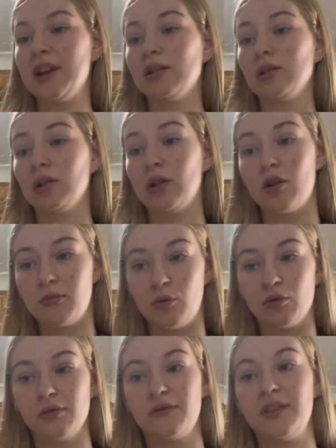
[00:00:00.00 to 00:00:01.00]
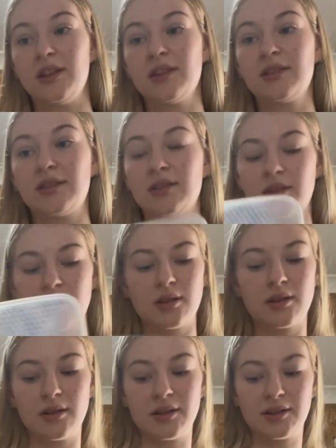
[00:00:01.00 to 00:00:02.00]
lot more of this
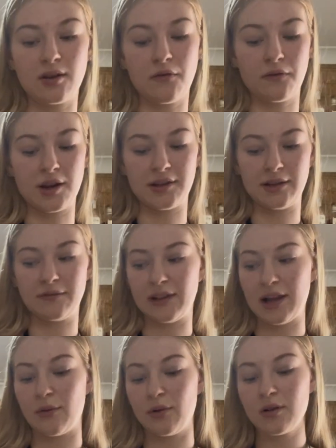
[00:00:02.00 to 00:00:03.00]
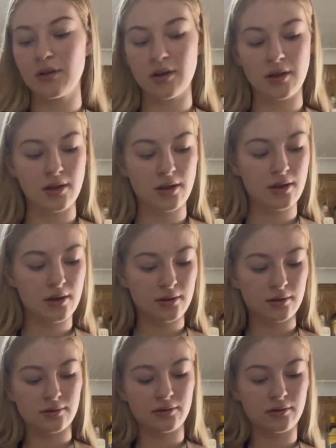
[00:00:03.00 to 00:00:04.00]
than the self-raising flour.
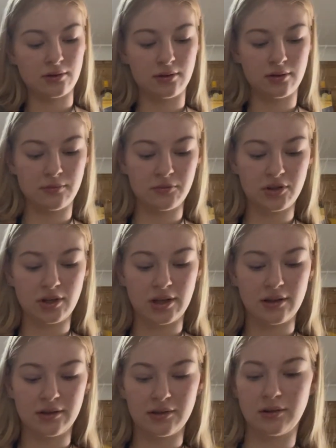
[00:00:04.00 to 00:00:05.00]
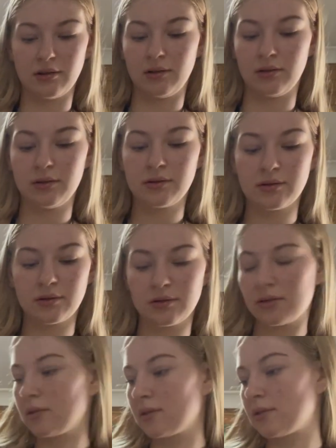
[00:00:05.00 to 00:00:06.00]
So I'm just gonna get this little
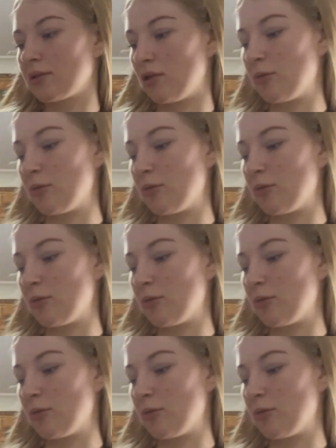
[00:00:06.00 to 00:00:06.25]
scoop